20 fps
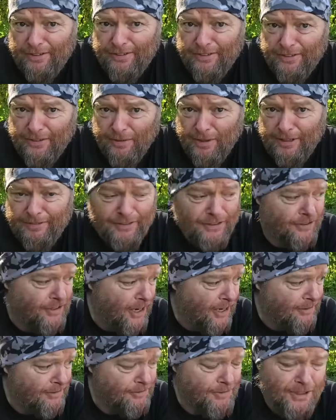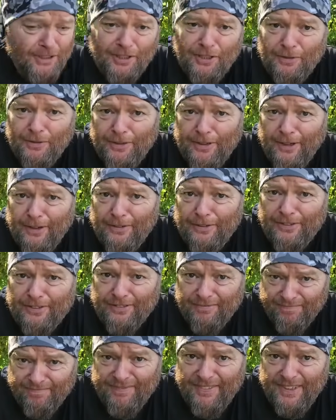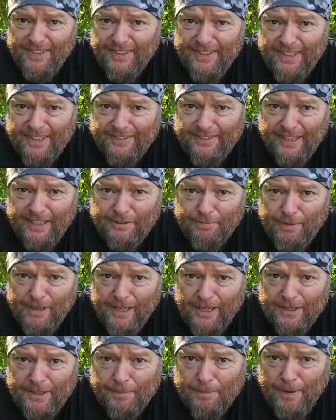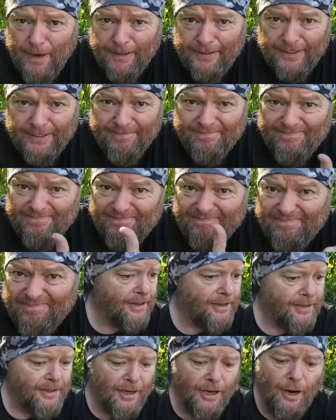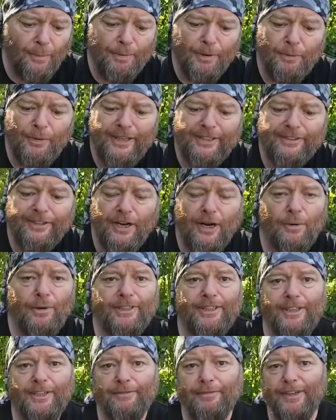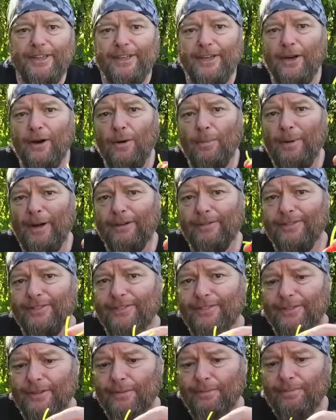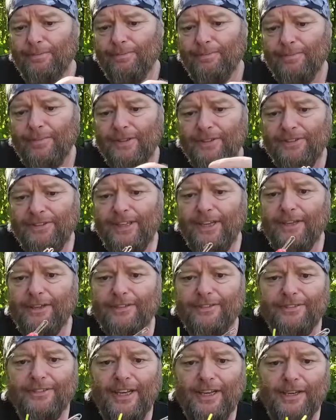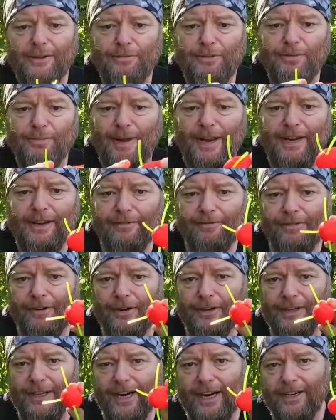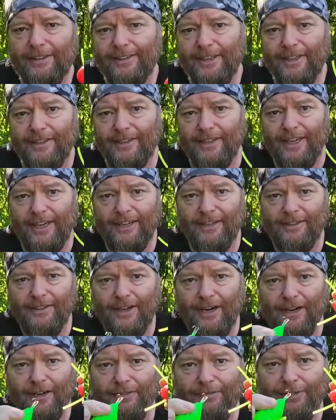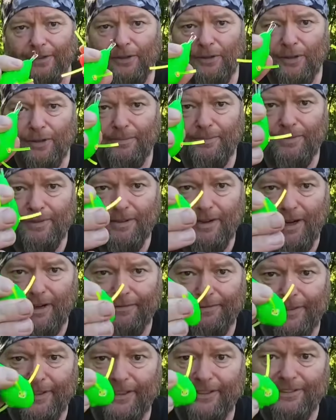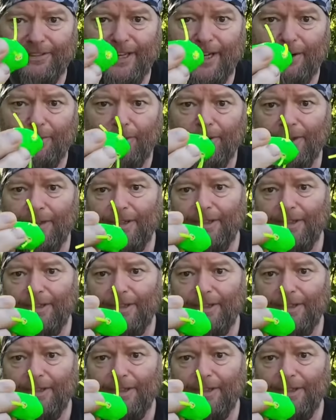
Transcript: So I just gone with 2 of those. It saves me a lot of bother. A couple of weeks ago I did a video about some sinkers that I was making for the Arctic, and here are a few of them. They're all finished now.